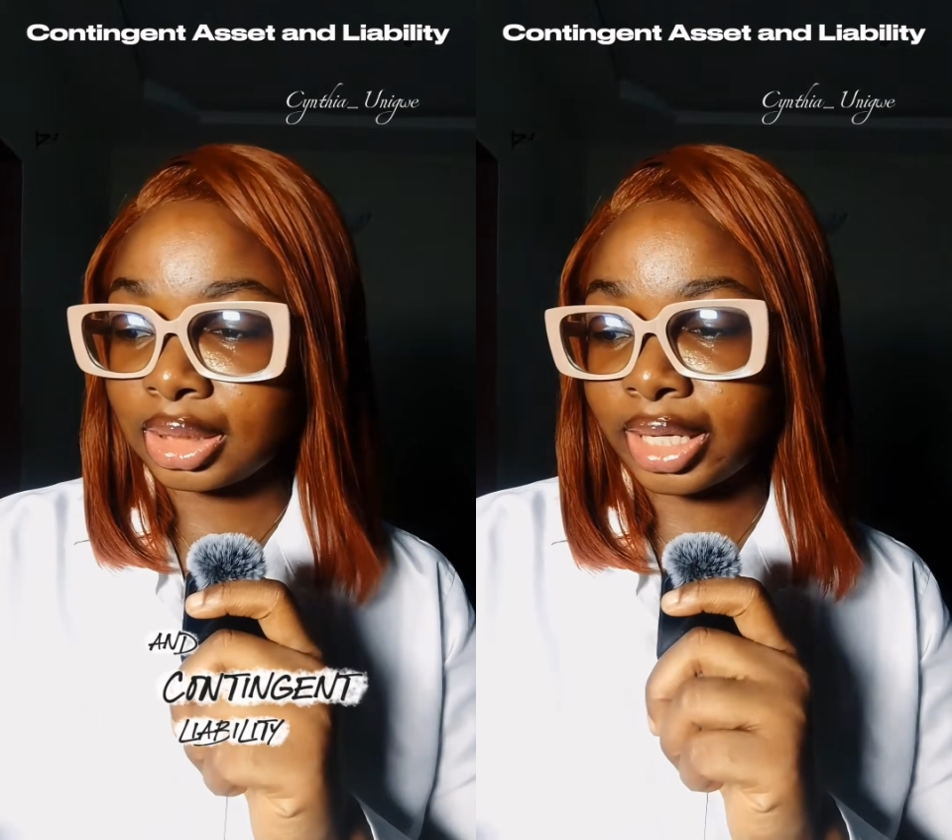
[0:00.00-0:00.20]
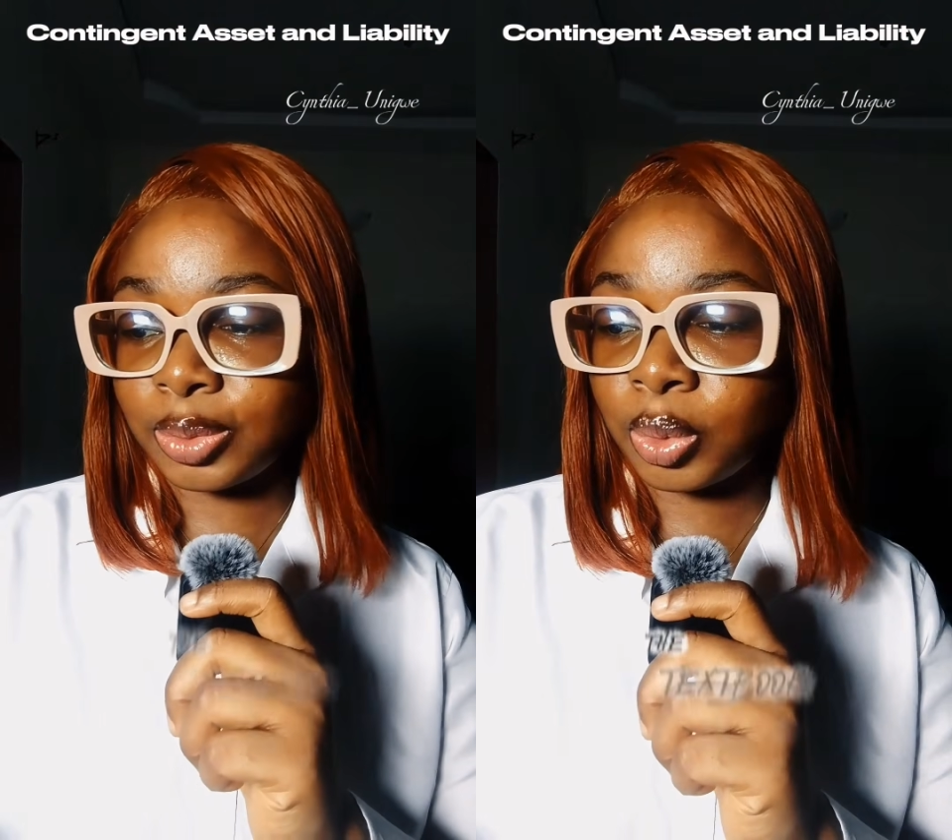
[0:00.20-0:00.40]

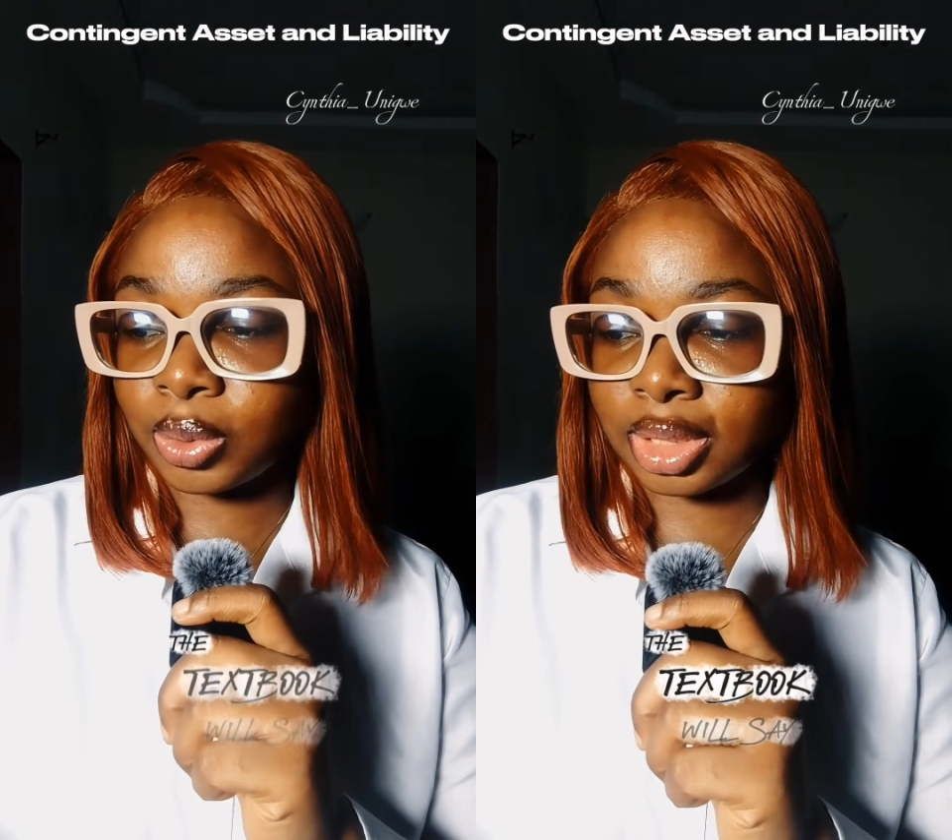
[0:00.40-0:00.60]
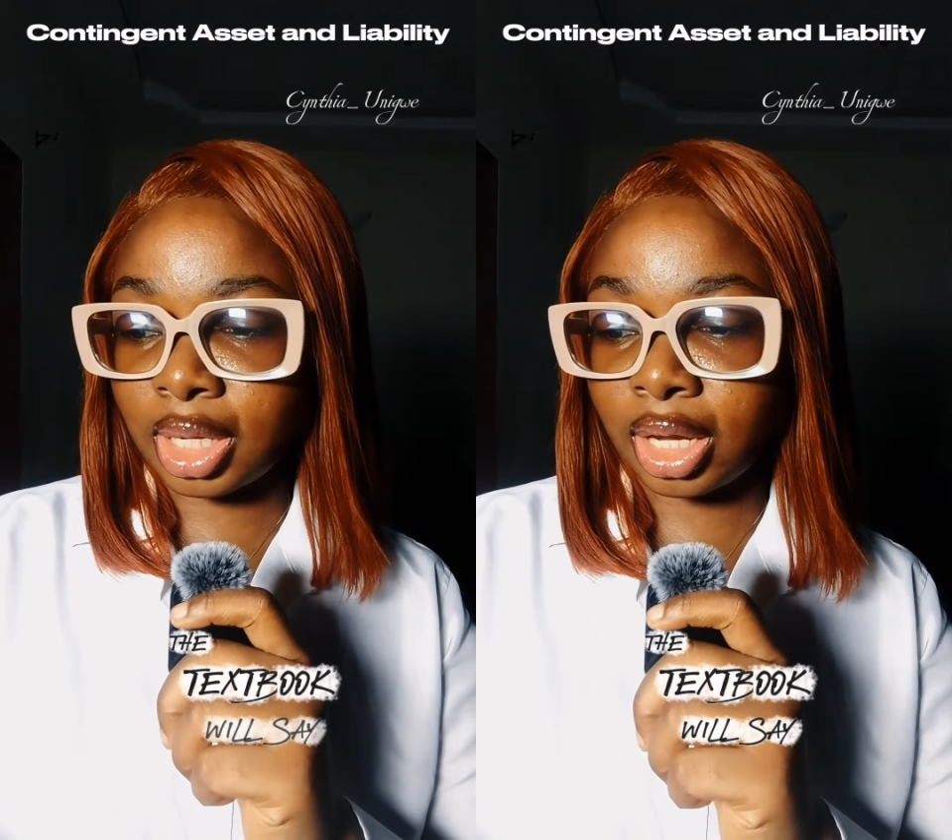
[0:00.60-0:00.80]
The textbook
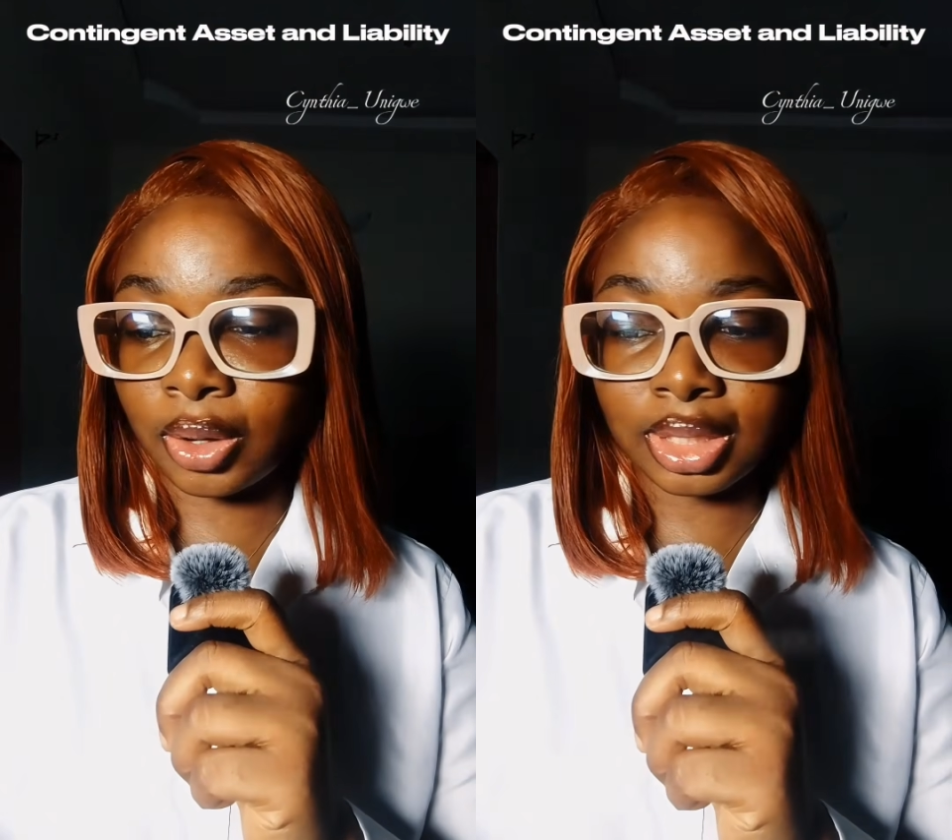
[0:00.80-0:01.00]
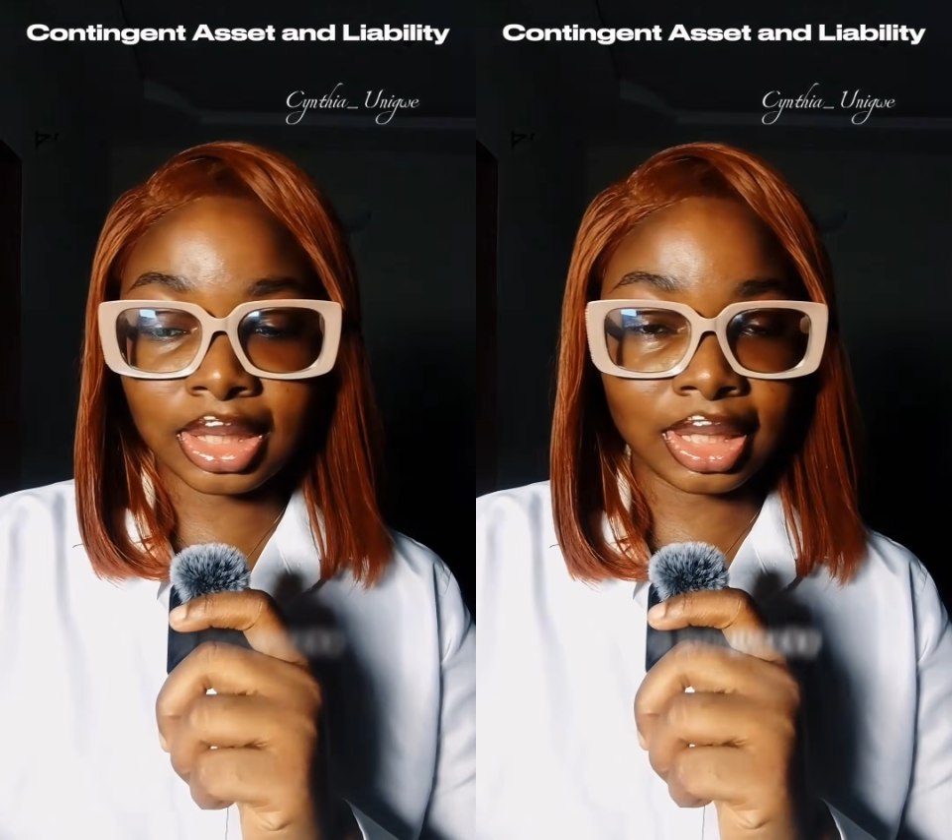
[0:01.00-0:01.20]
will say a
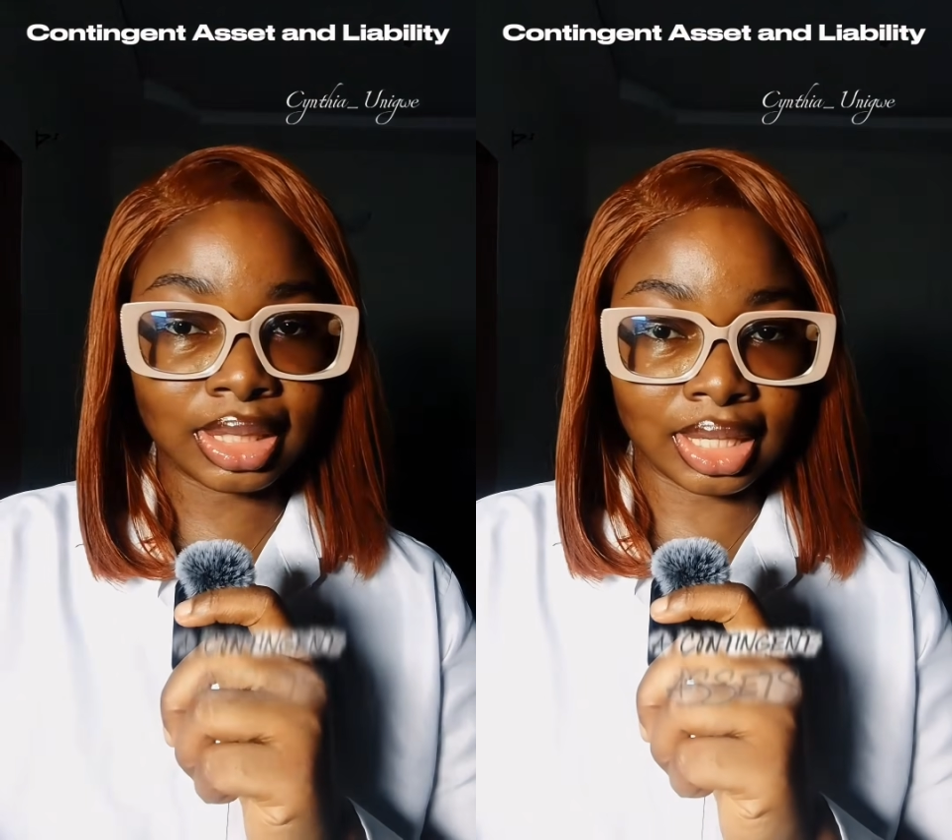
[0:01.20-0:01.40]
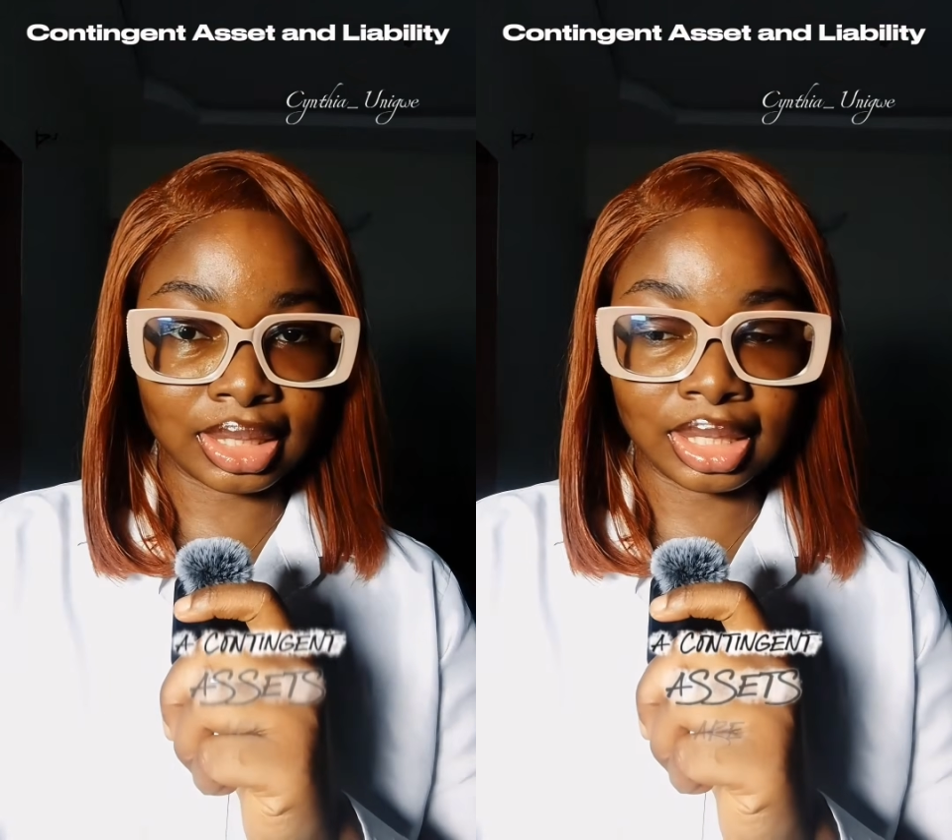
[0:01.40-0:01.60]

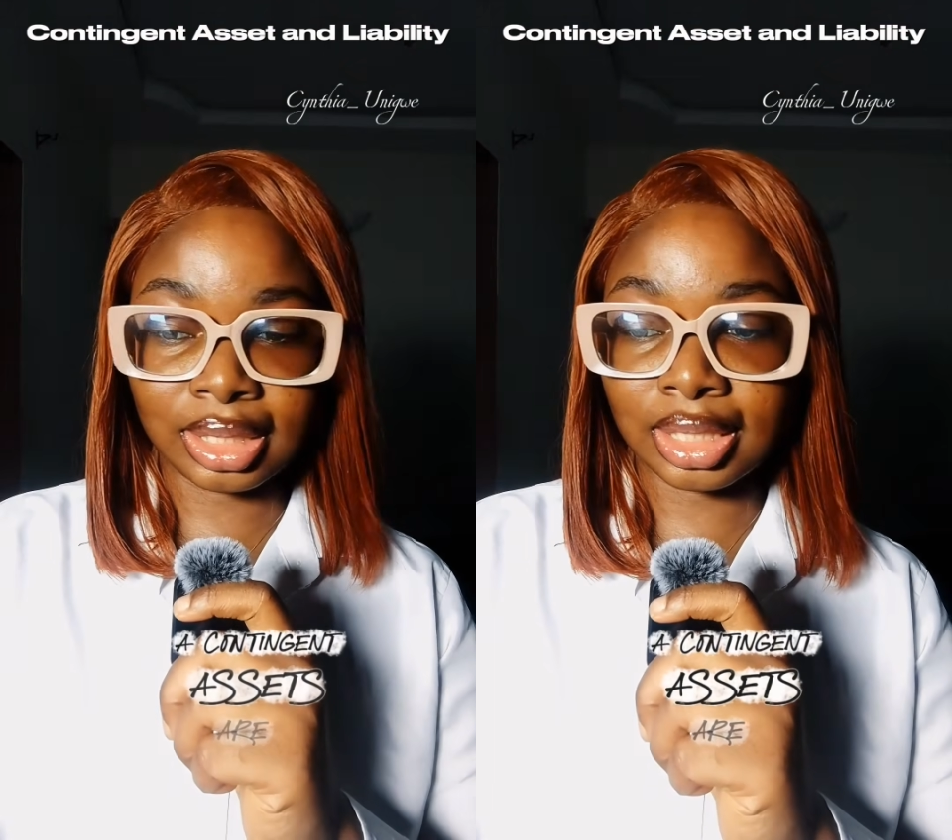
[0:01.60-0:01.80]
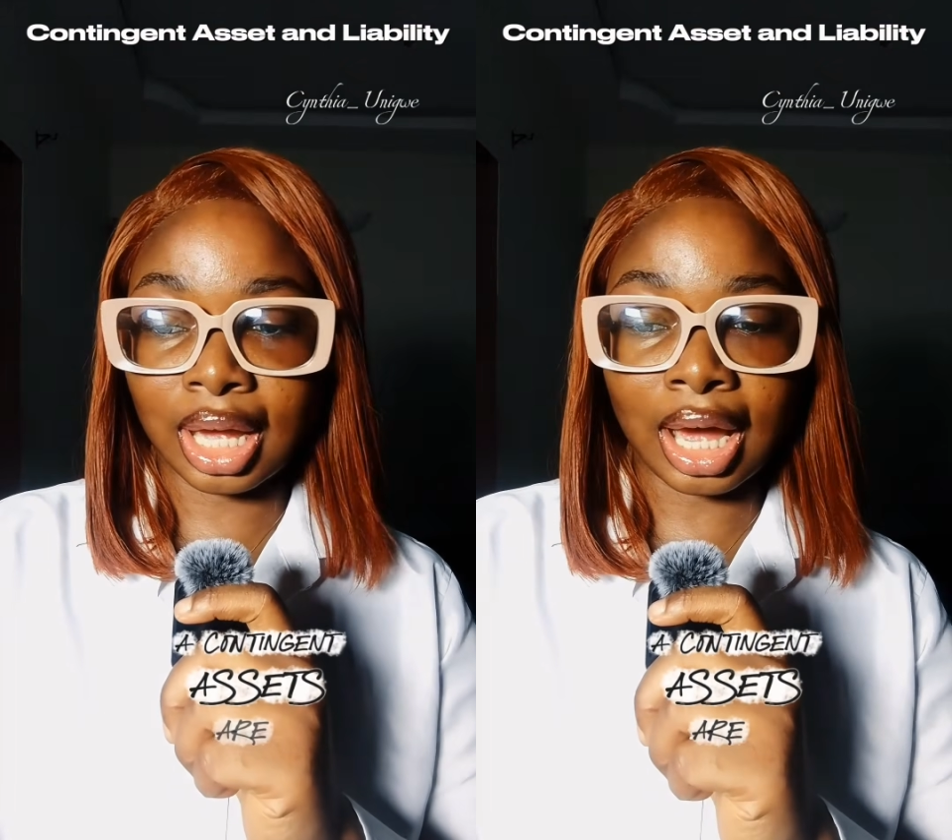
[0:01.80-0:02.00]
contingent
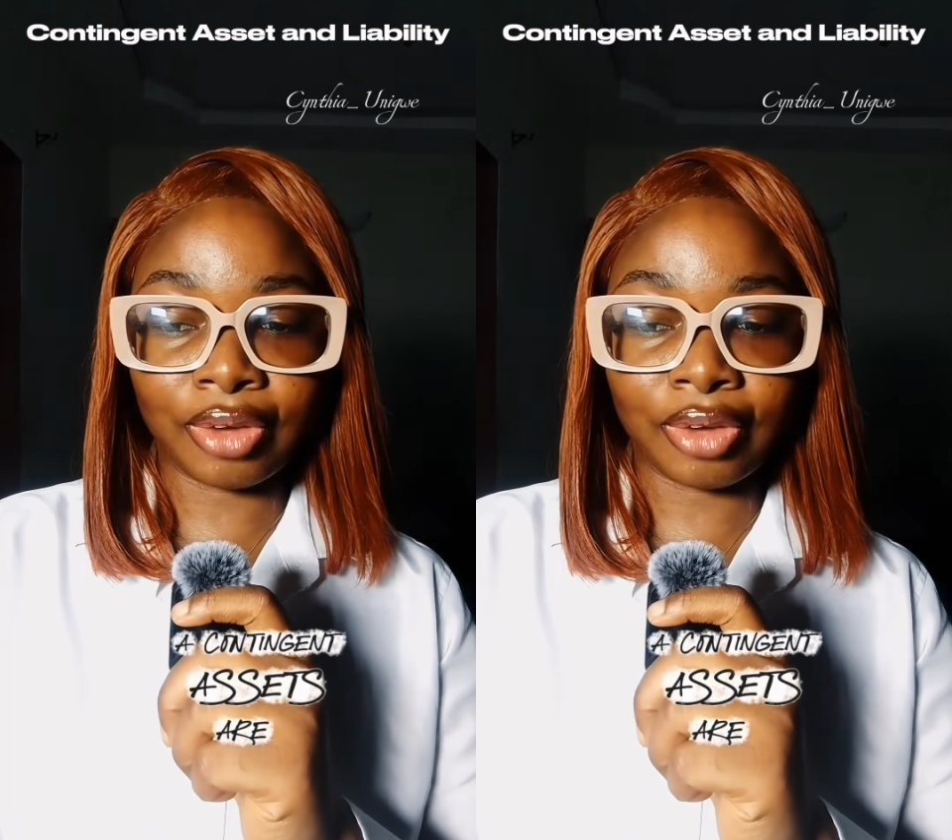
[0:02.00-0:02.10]
assets